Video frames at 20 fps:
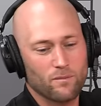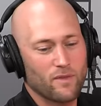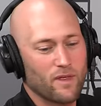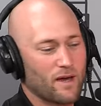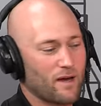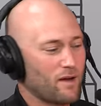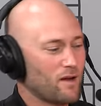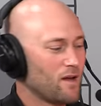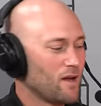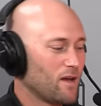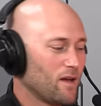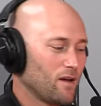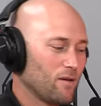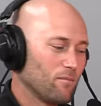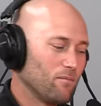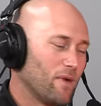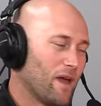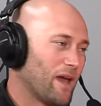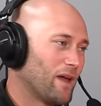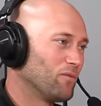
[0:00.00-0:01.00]
That
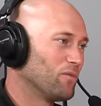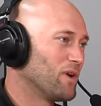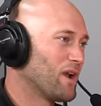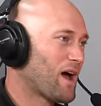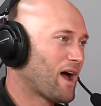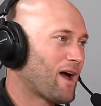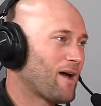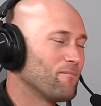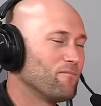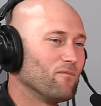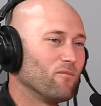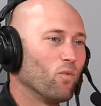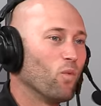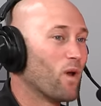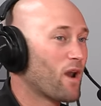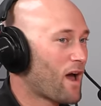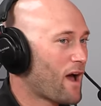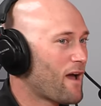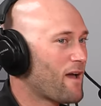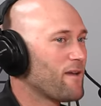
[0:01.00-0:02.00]
man, when I'm
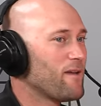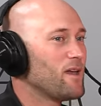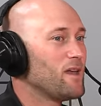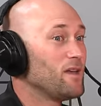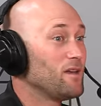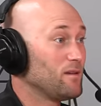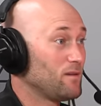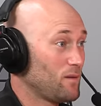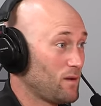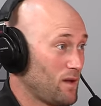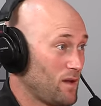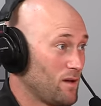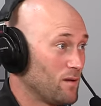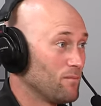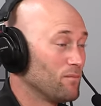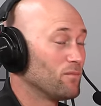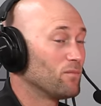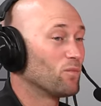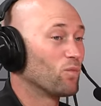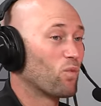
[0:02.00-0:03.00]
when I
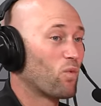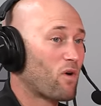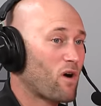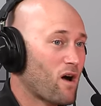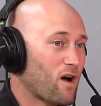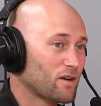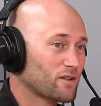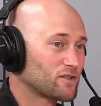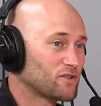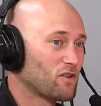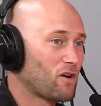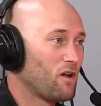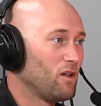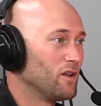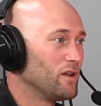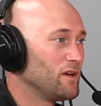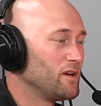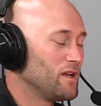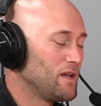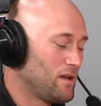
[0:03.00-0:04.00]
am rock
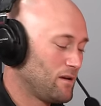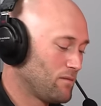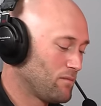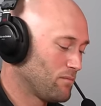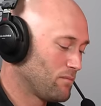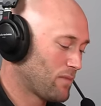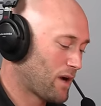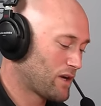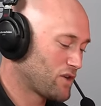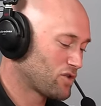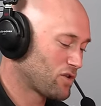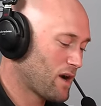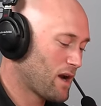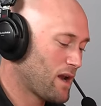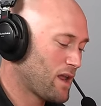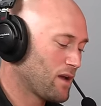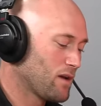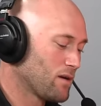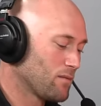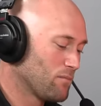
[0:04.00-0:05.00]
solid in my
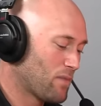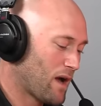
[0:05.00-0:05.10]
training,